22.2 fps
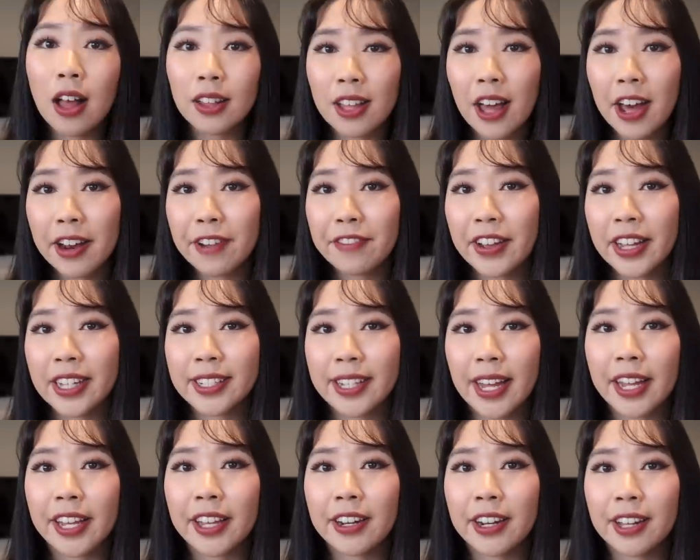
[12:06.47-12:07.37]
A lot of
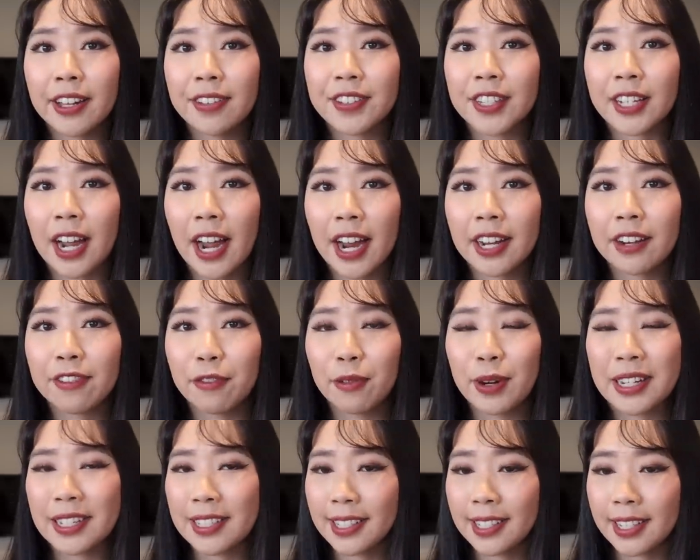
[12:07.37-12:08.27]
executives kind of
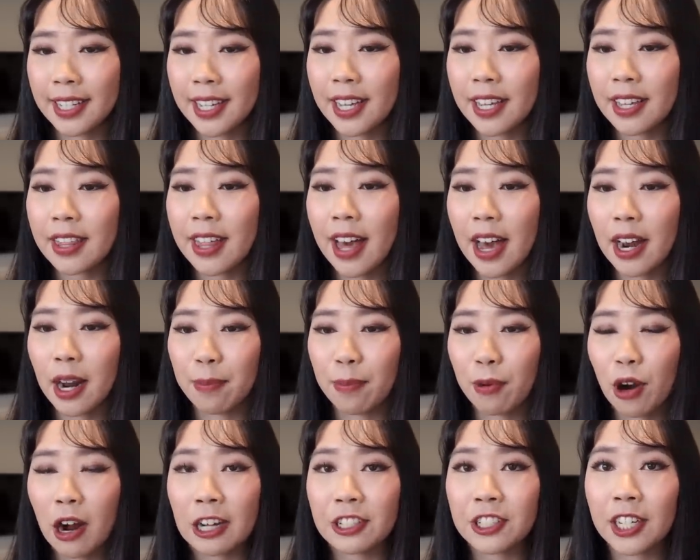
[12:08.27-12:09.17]
wanna see that a
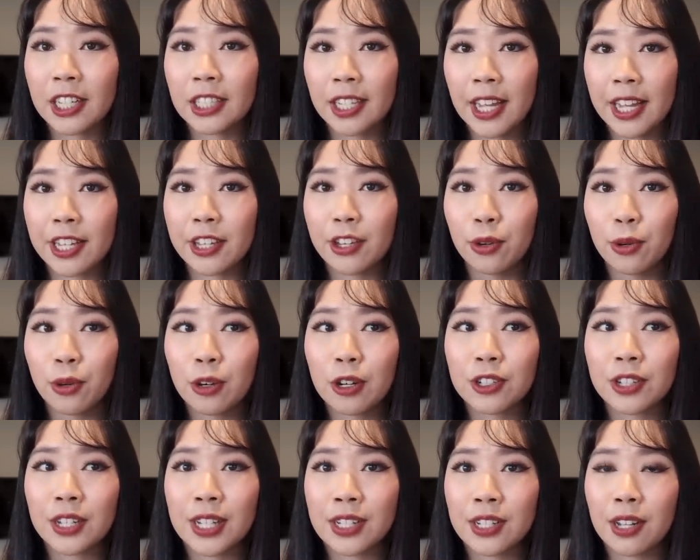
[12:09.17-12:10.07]
project like
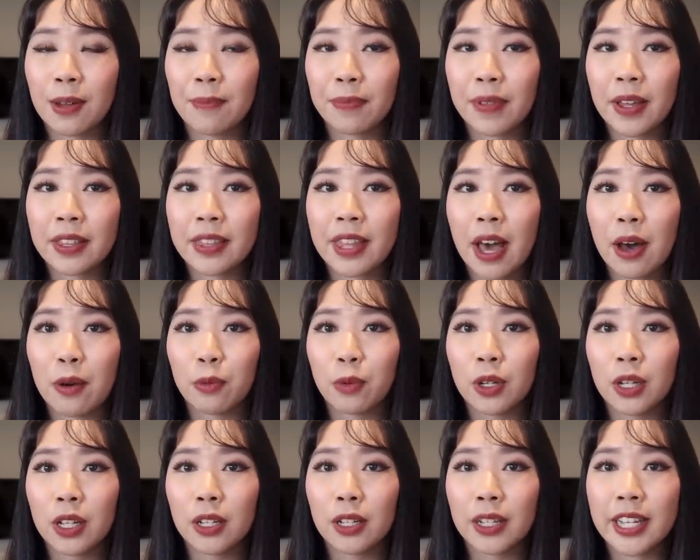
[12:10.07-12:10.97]
yours is something that
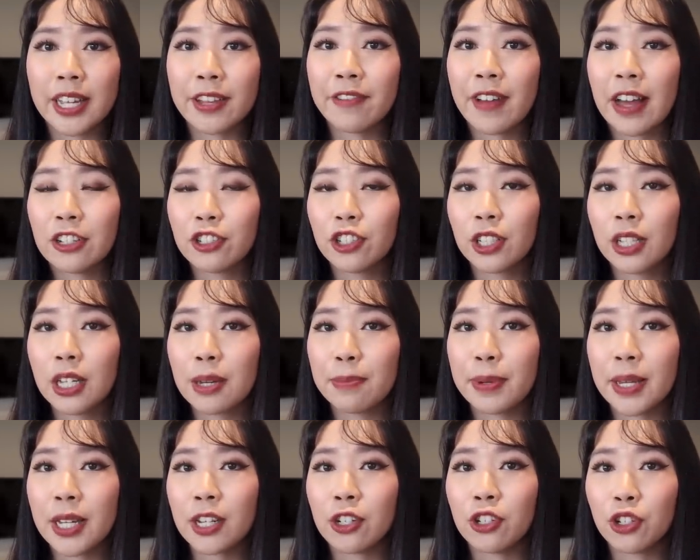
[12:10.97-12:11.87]
will eventually
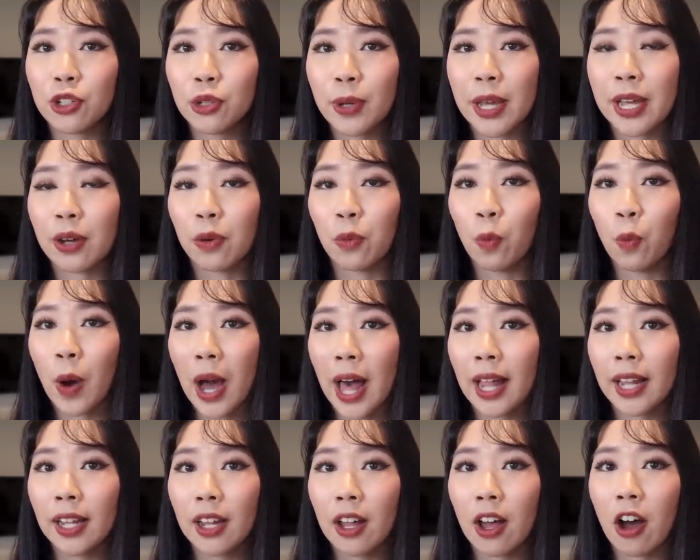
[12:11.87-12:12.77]
be doing
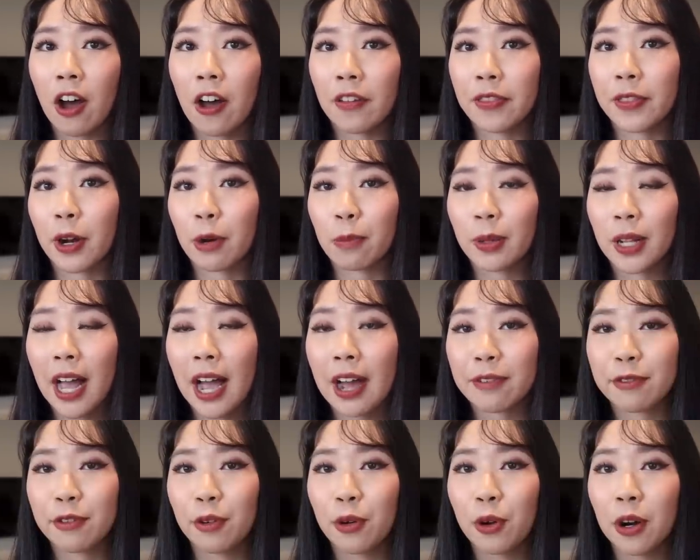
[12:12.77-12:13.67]
well on their
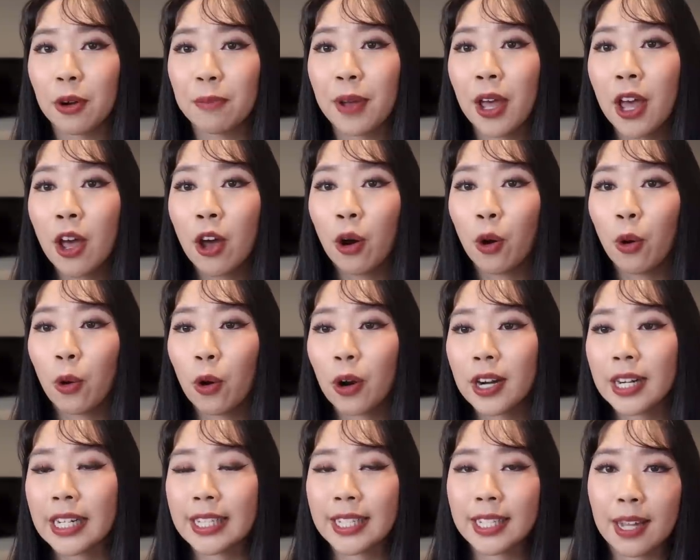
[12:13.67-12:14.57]
platform,
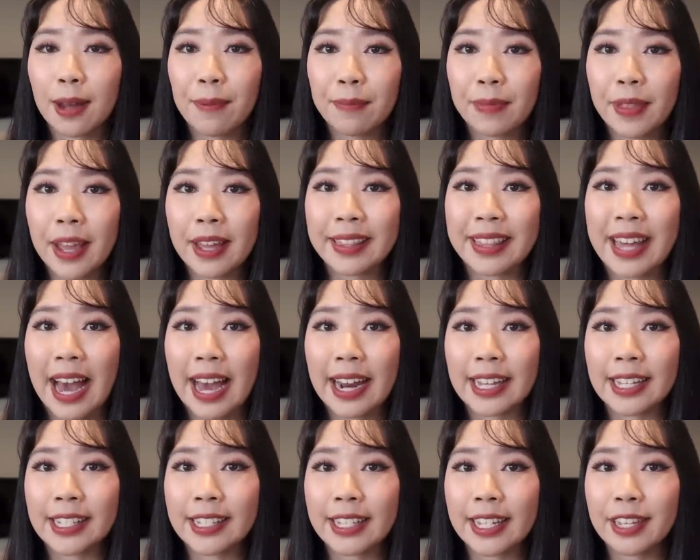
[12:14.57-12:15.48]
or is something
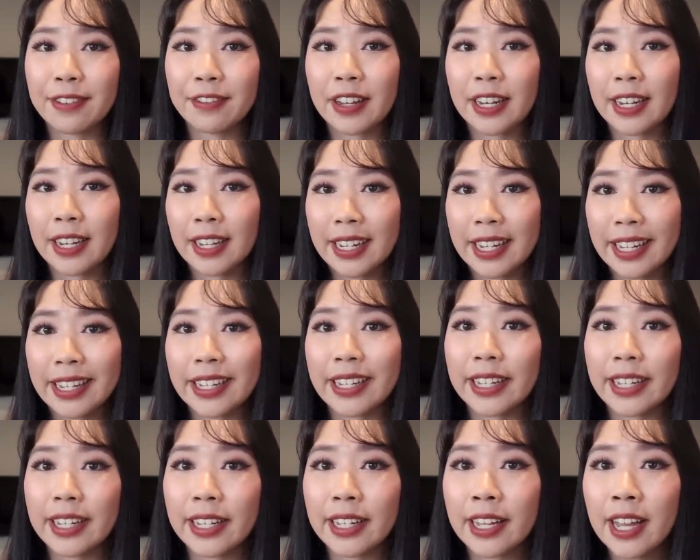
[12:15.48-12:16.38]
that is even
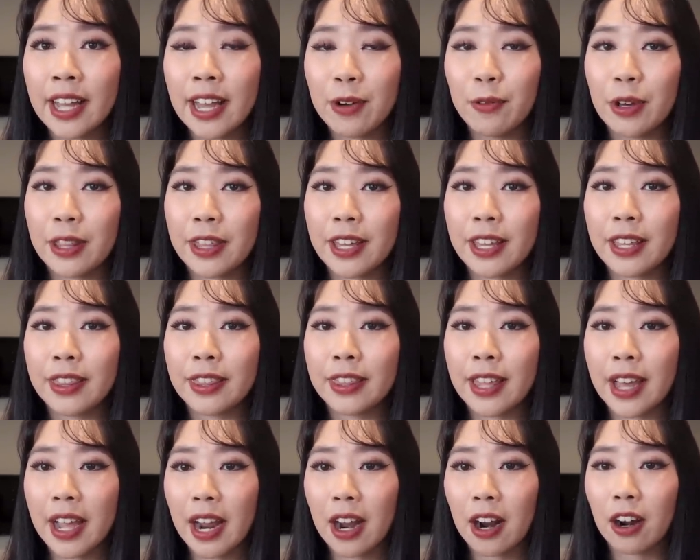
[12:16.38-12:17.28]
needed
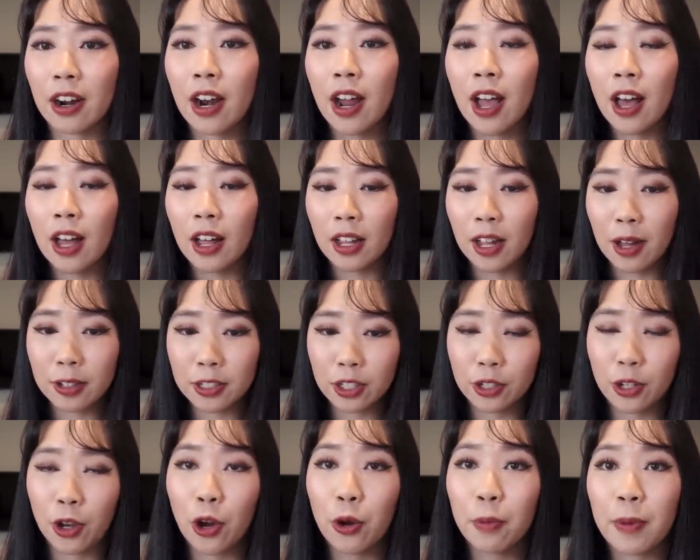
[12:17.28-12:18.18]
within their
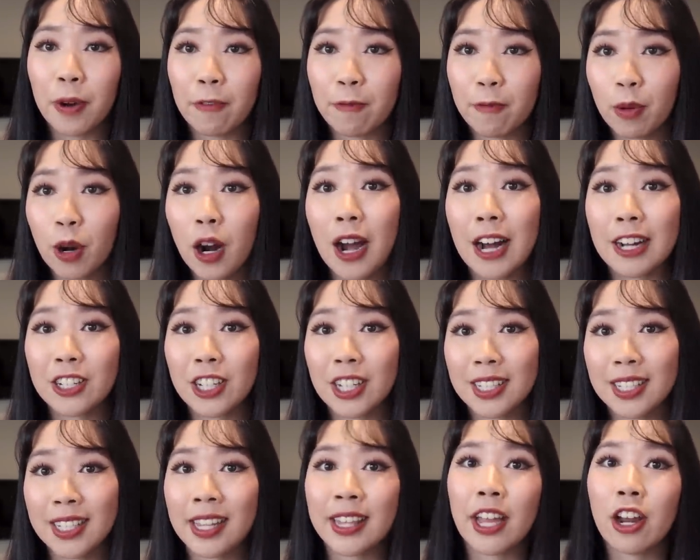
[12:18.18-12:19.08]
scope of
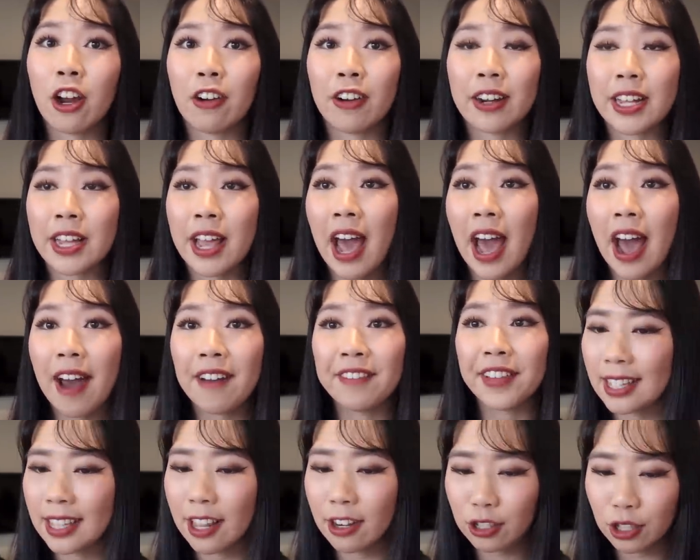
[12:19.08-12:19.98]
projects that they already
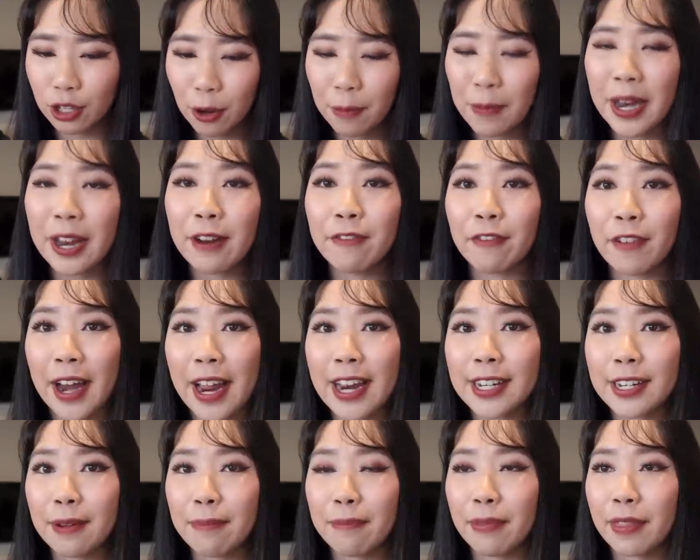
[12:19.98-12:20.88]
have. There's so many
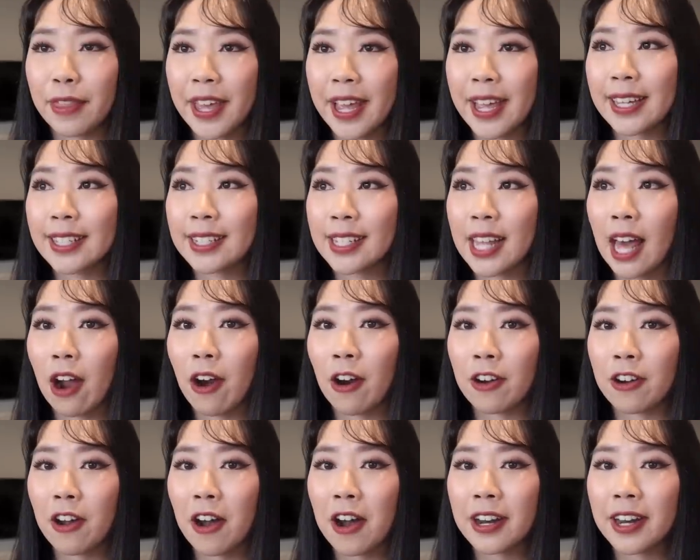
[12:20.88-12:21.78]
random things that
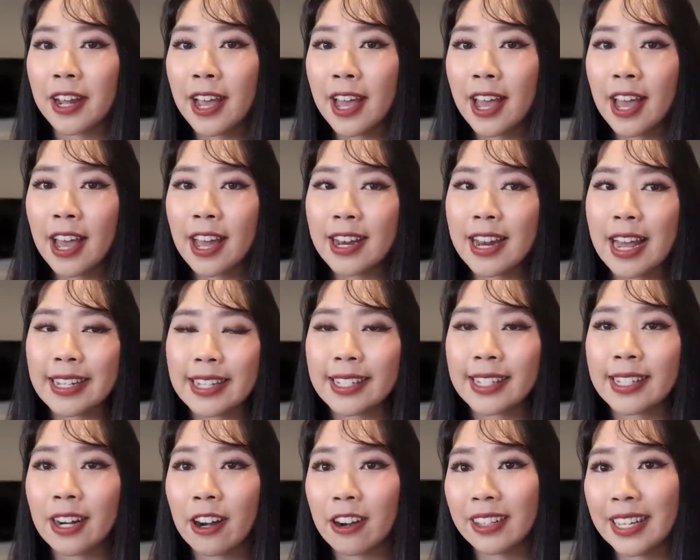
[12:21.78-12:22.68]
are not
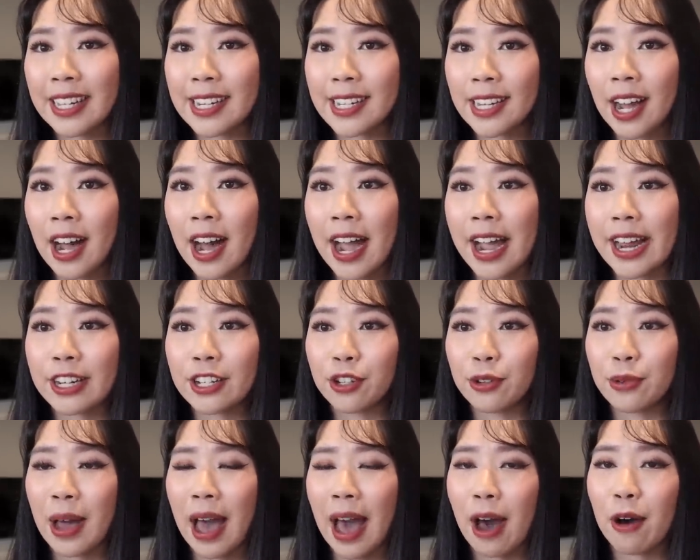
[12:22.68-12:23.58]
necessarily tied
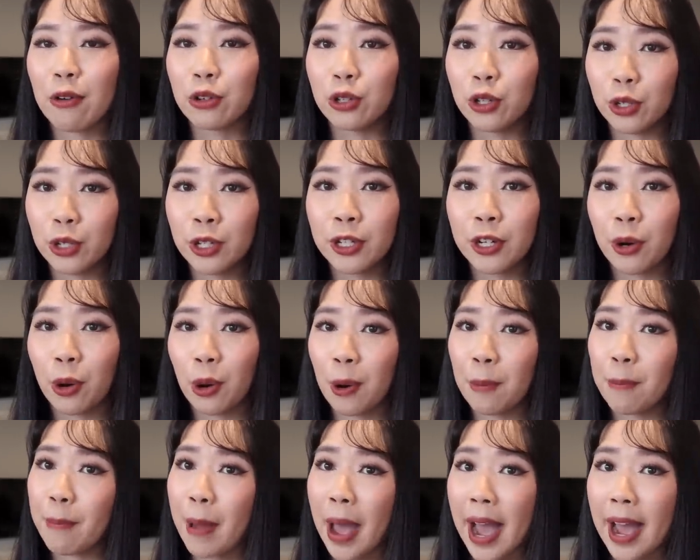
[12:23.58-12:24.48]
to how good
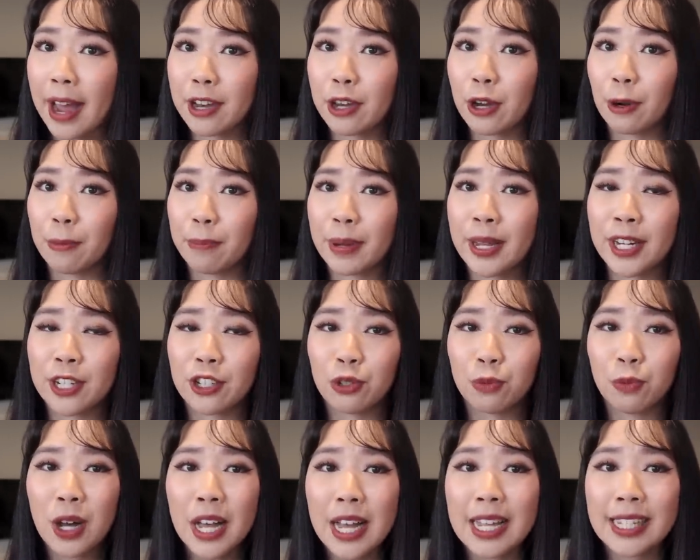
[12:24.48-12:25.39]
or bad your
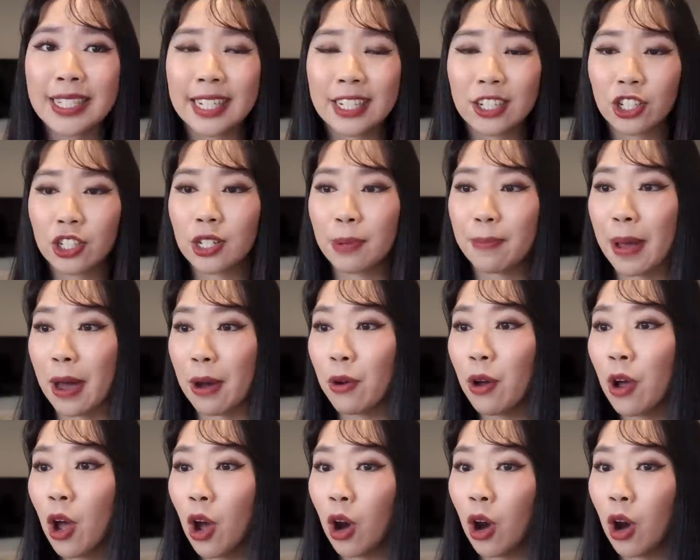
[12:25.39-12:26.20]
pitch was. It's just about